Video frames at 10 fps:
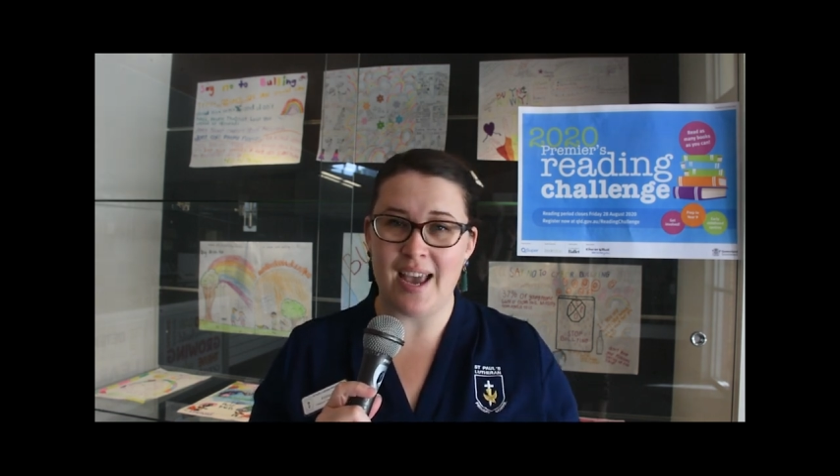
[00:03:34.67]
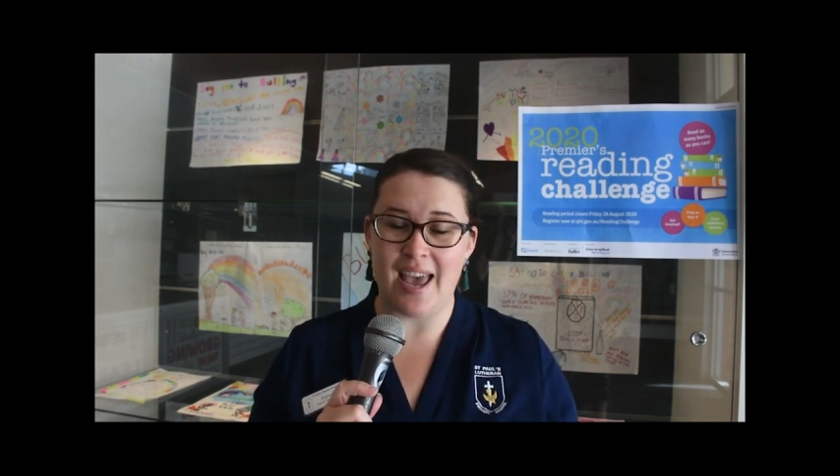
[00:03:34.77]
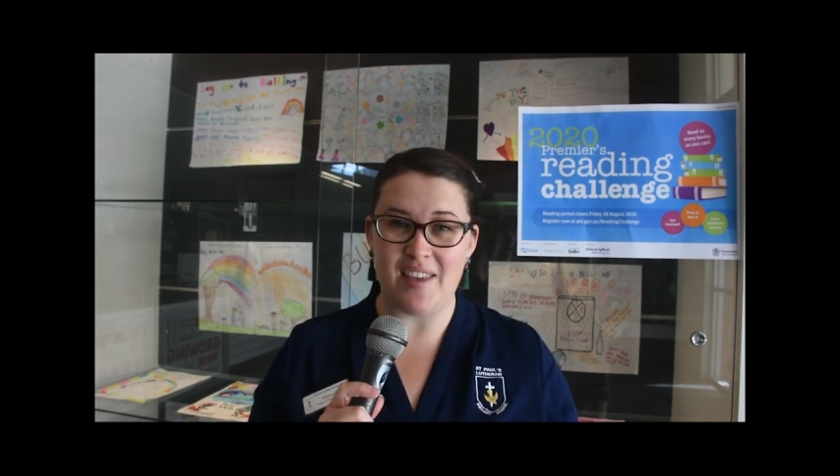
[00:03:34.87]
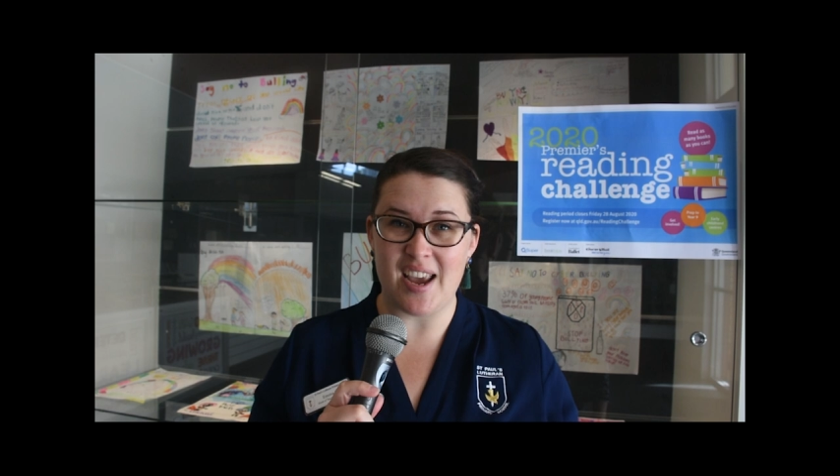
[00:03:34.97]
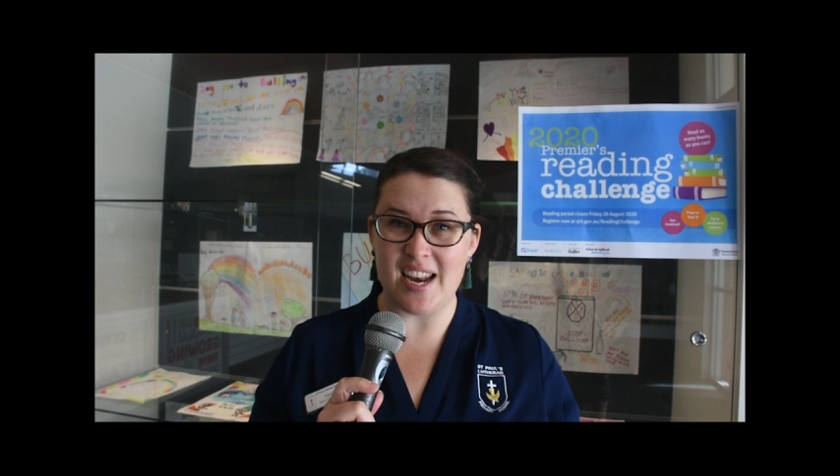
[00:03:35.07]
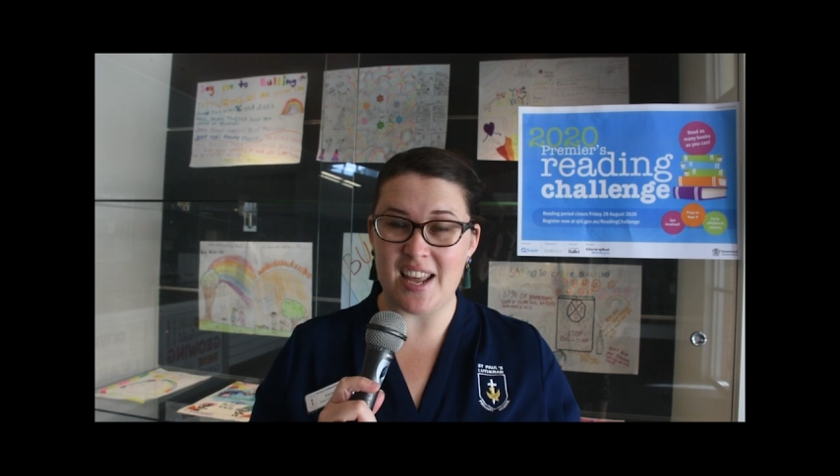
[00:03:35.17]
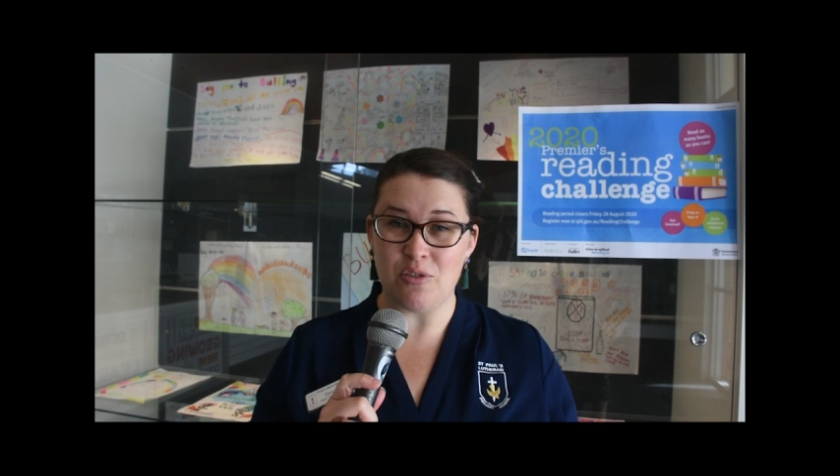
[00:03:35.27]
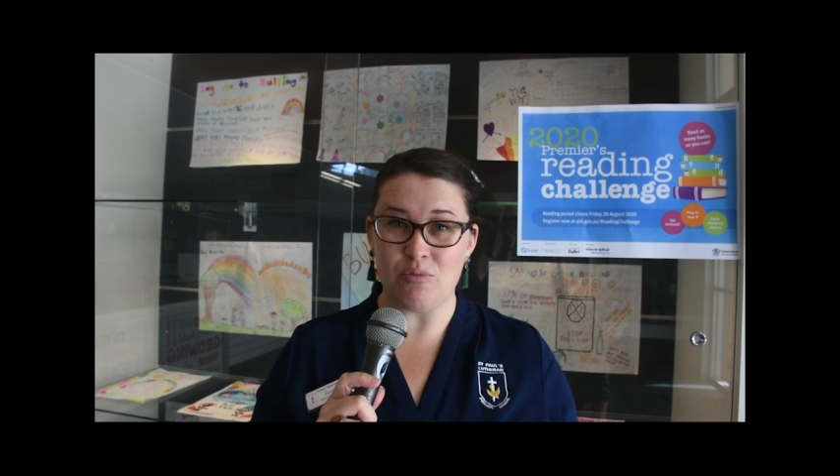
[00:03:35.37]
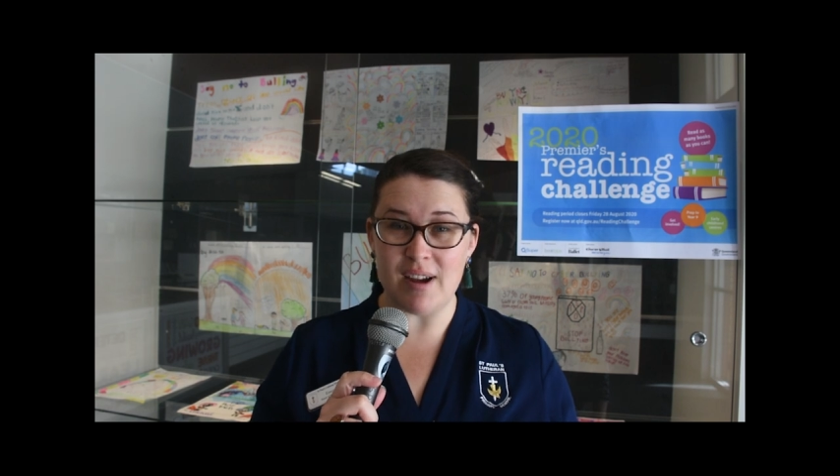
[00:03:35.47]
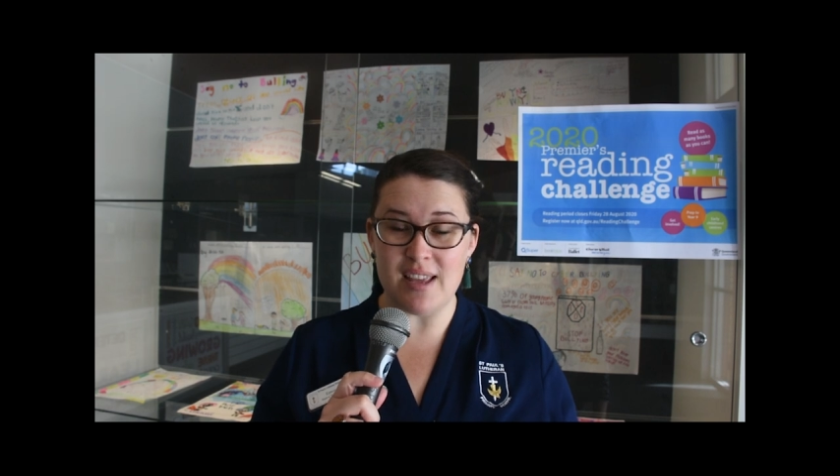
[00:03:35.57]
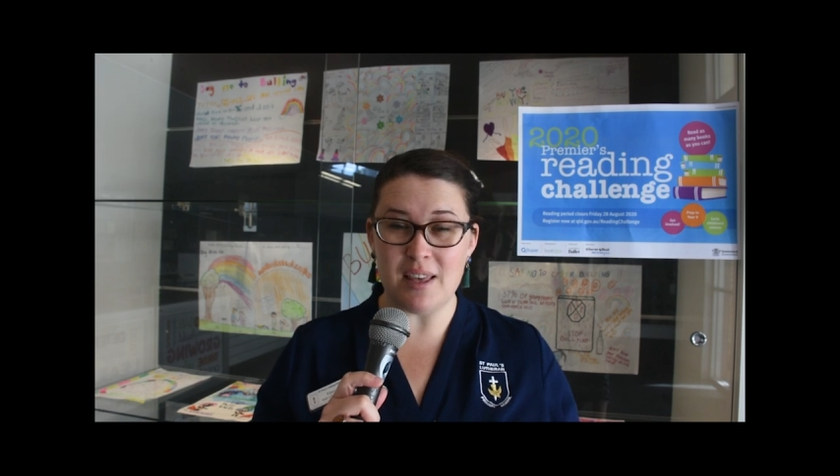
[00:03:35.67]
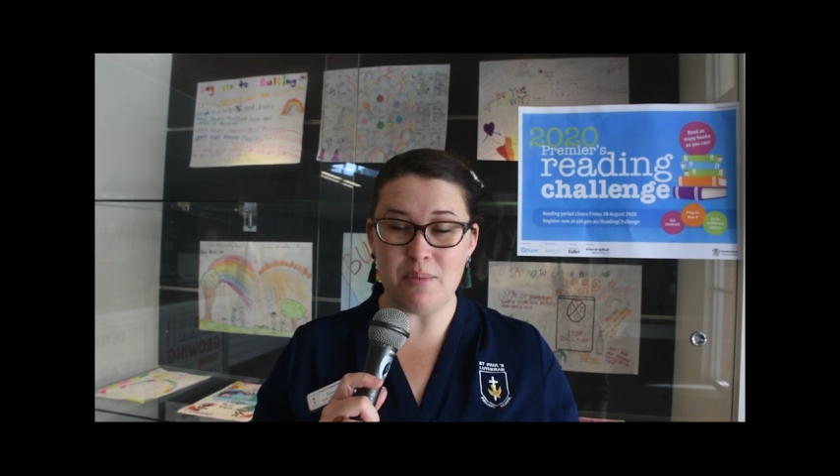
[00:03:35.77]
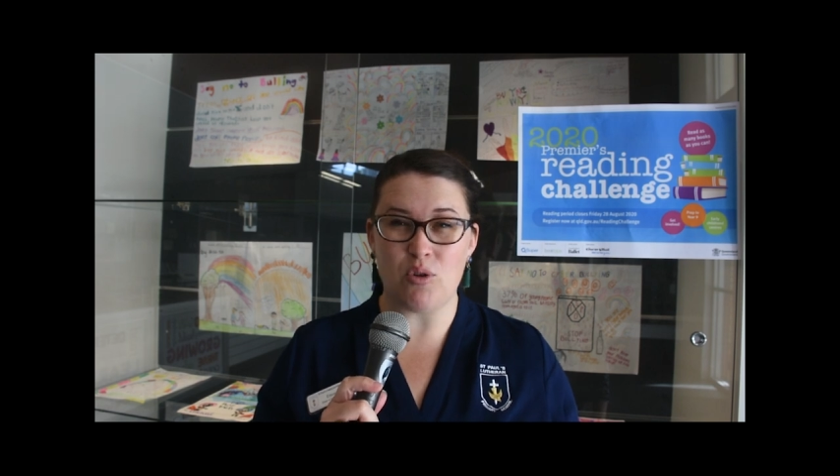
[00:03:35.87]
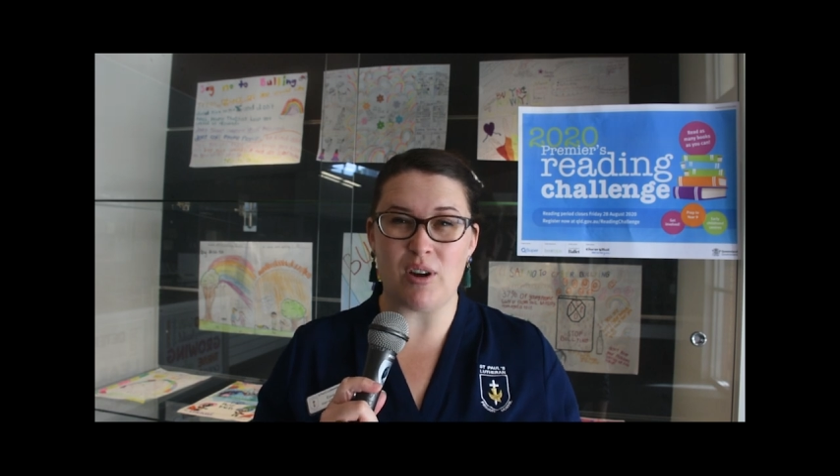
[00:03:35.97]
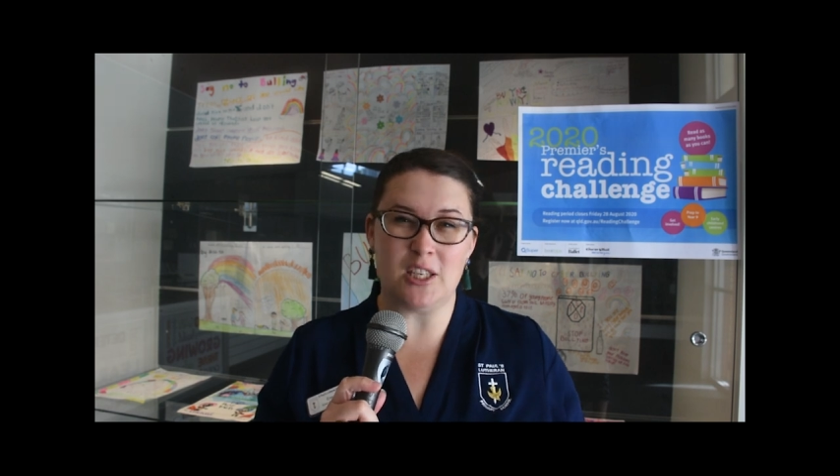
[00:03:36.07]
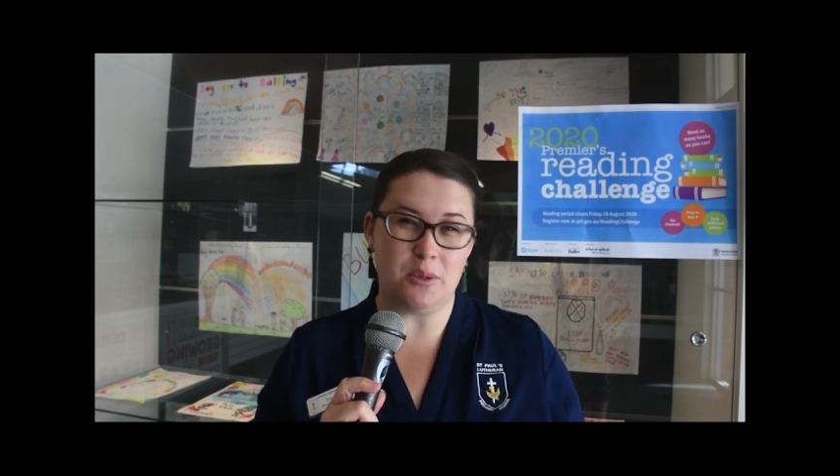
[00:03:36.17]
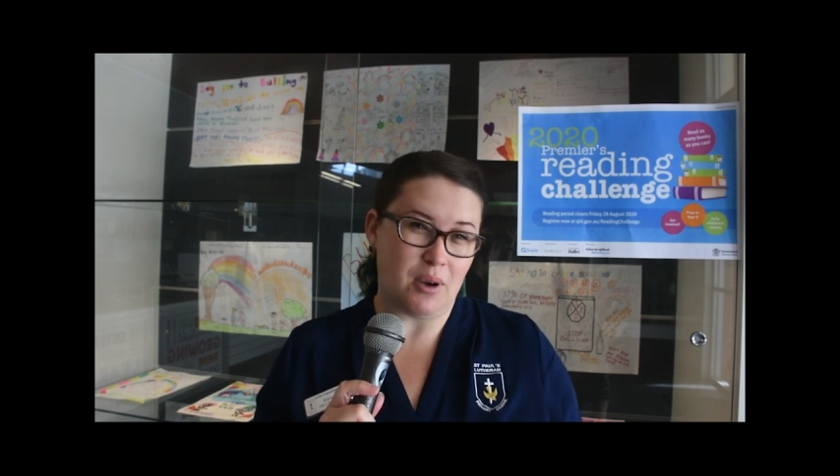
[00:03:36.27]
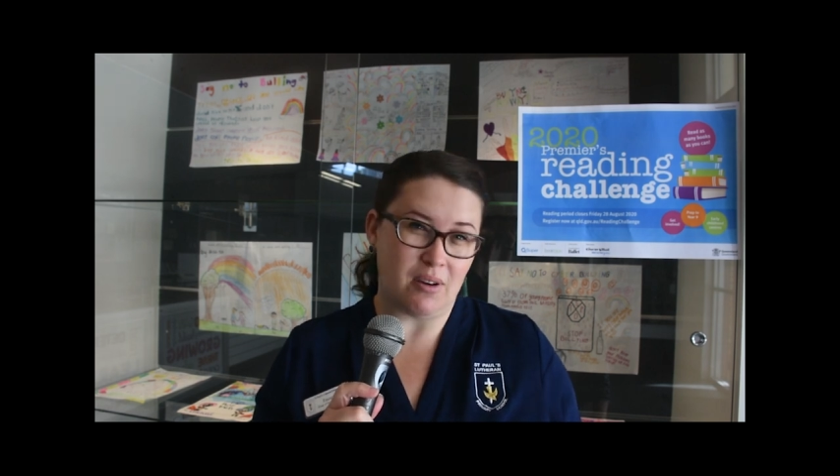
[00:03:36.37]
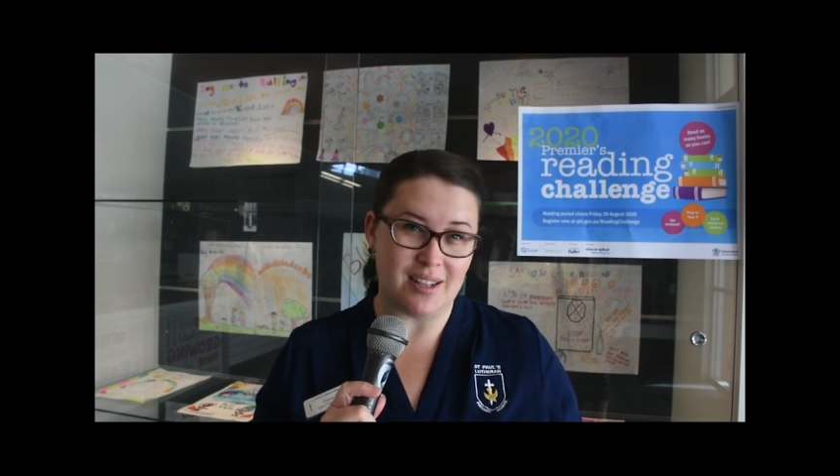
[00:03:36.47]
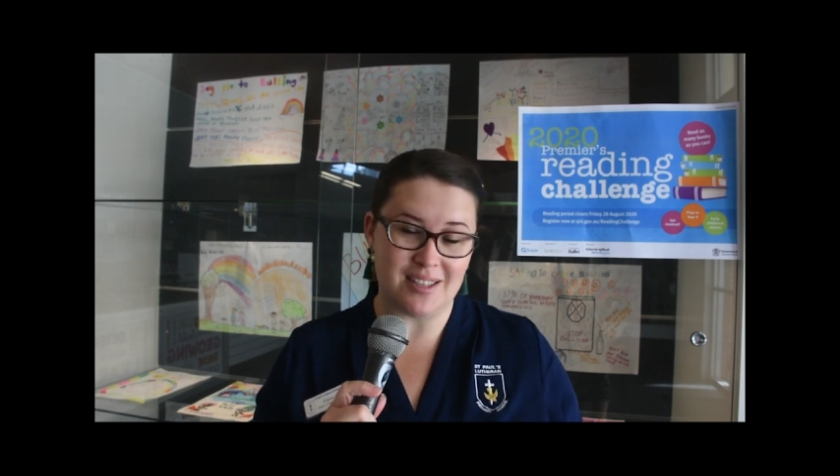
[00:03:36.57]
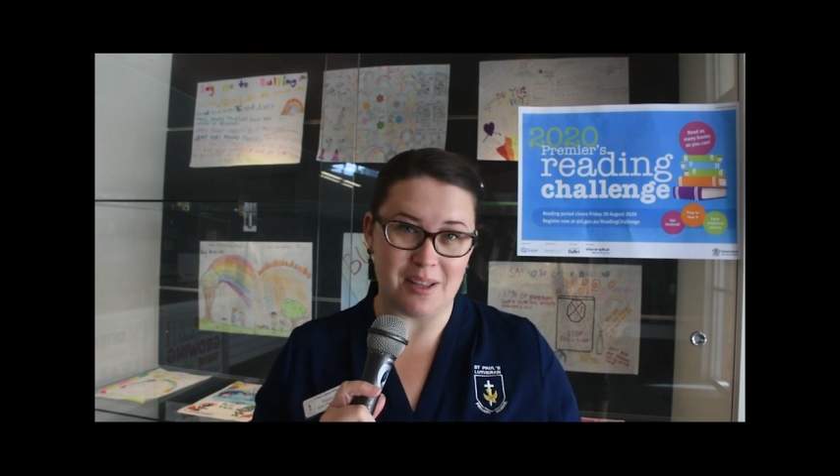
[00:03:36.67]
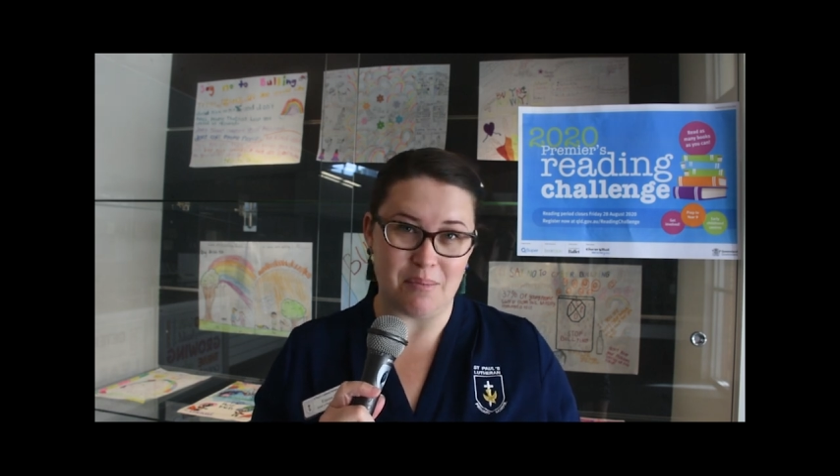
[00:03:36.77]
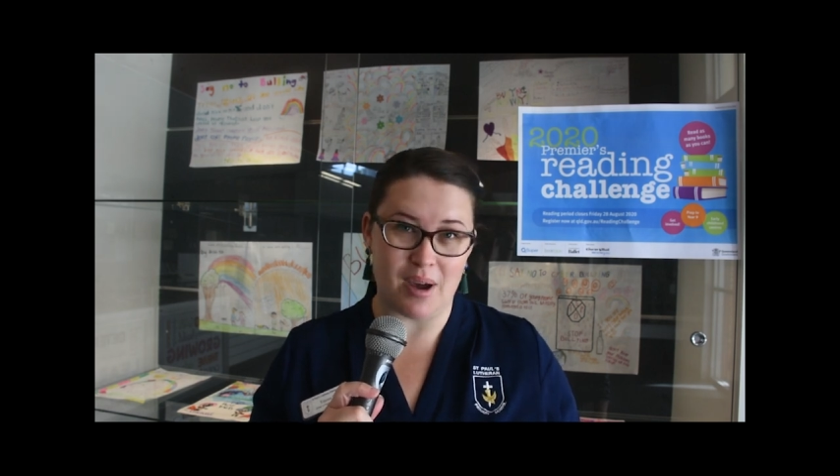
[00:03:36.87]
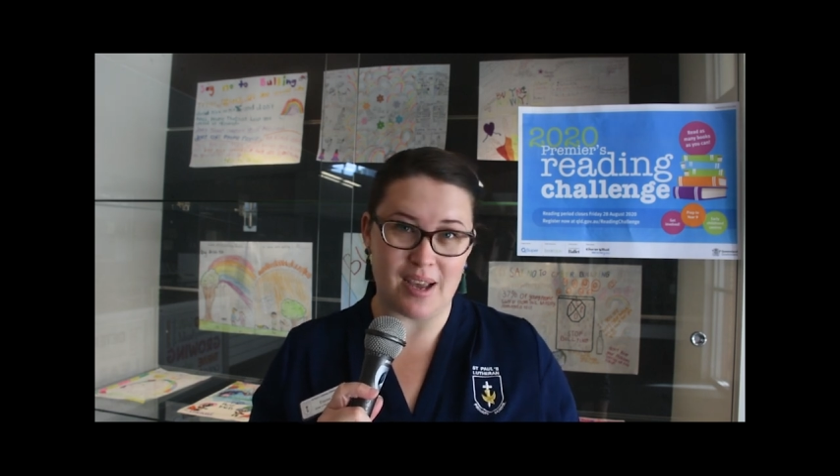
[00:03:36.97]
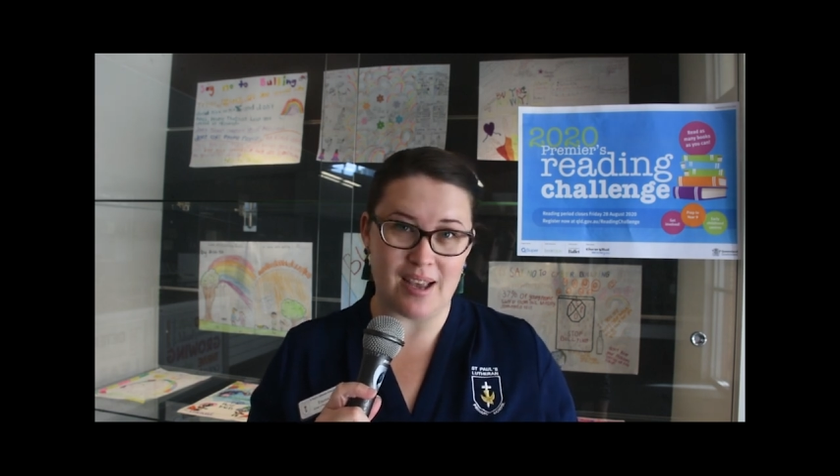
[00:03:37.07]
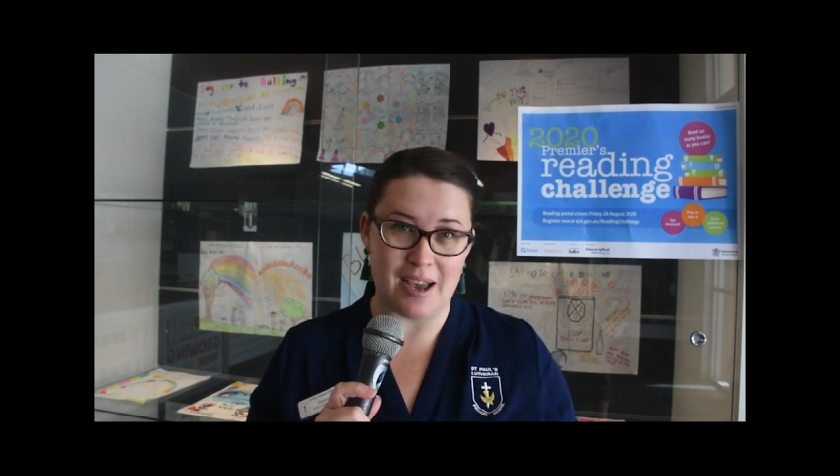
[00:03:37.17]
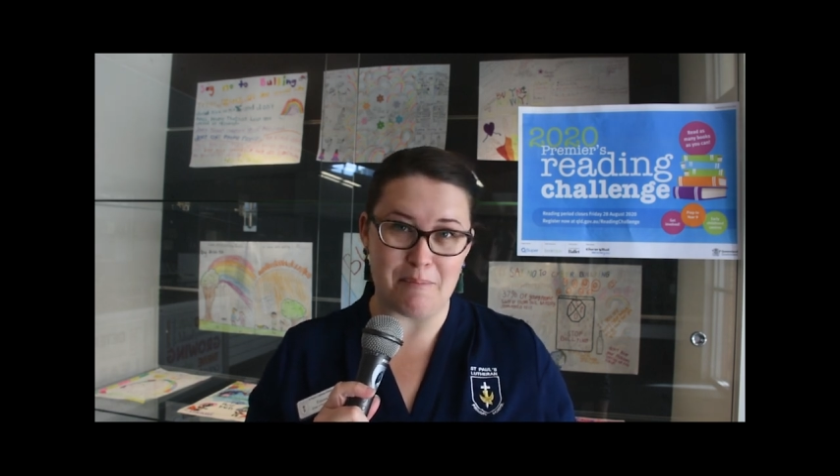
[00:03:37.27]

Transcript: and they can either read them or experience them by